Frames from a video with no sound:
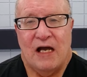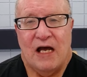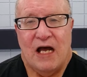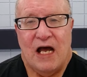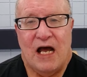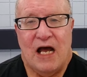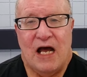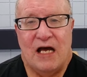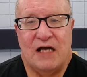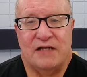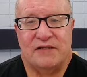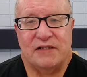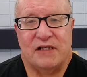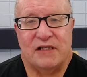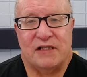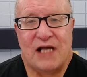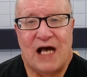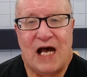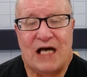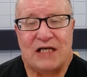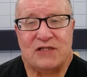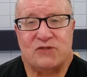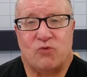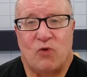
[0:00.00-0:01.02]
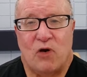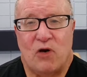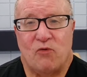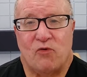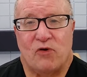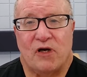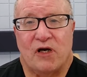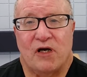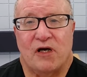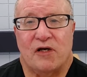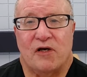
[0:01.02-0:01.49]
And the last one
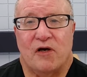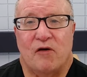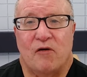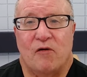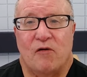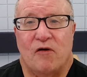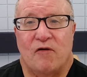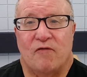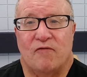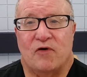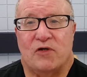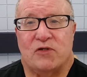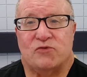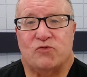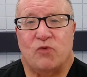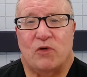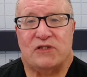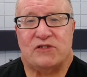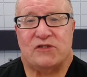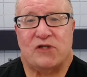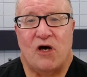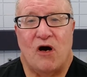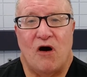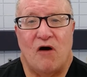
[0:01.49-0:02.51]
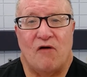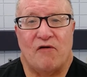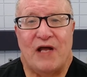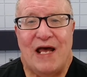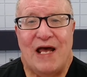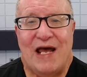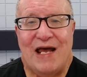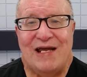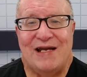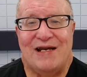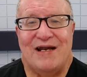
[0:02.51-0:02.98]
we're going to go over is what's called
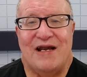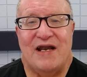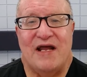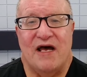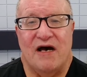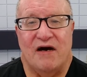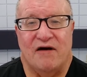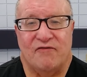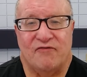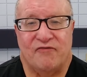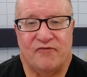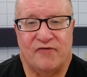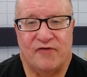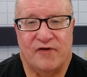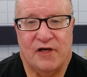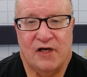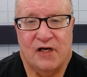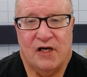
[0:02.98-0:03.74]
a NIF.